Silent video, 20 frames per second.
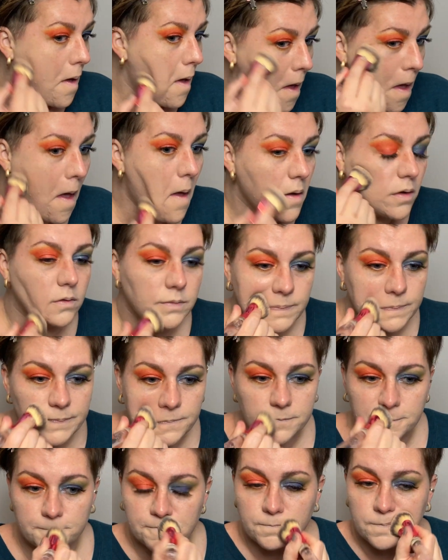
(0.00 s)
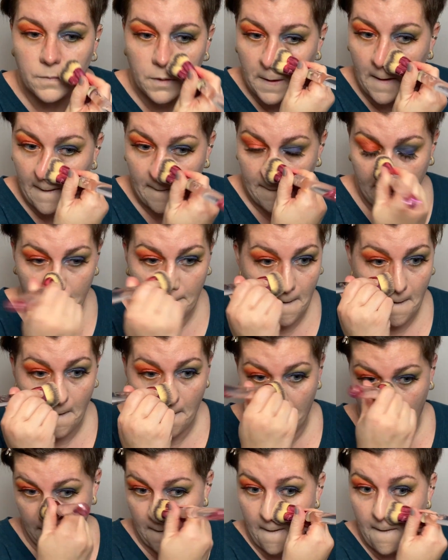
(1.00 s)
remembering to get those
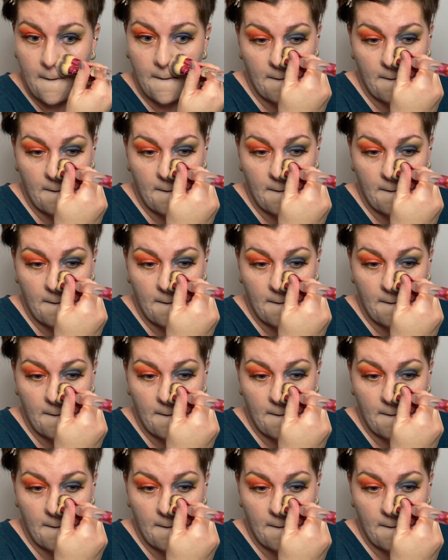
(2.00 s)
ears.